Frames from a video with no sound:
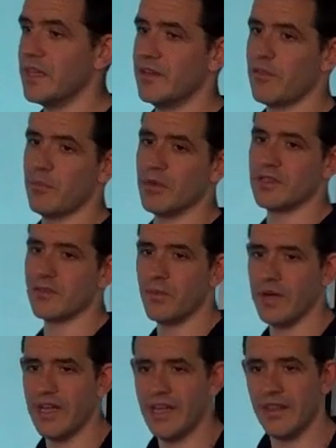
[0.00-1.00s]
And everybody's
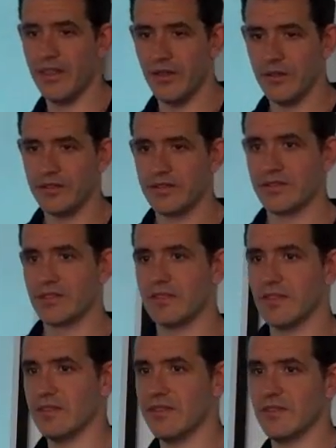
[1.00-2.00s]
aware that,
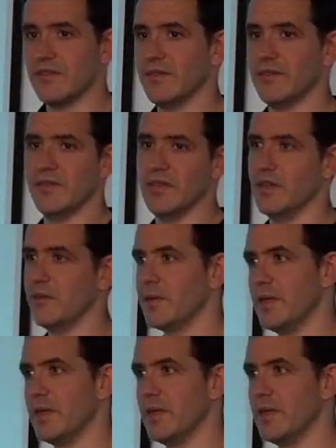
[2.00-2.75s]
you know,